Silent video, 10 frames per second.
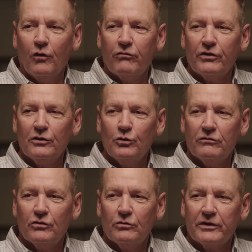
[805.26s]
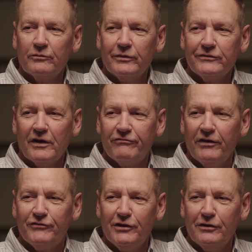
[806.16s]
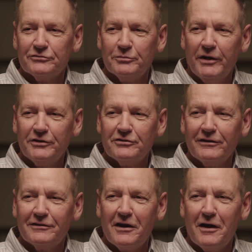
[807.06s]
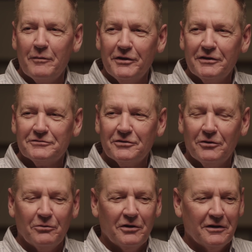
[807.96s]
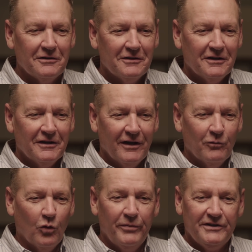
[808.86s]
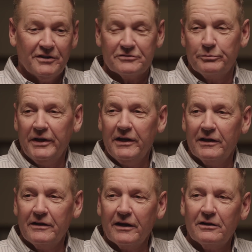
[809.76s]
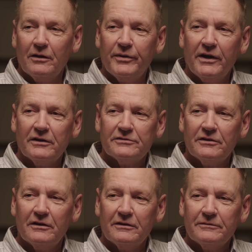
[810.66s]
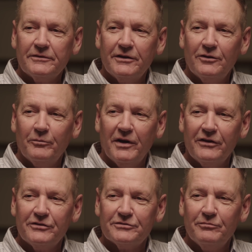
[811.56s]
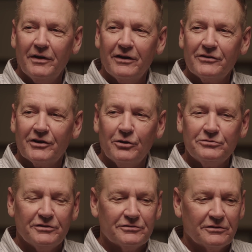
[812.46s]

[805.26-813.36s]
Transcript: over in Louisville, we've got 50 years of Major League time in, so it won't be just me in that clubhouse. My other coaches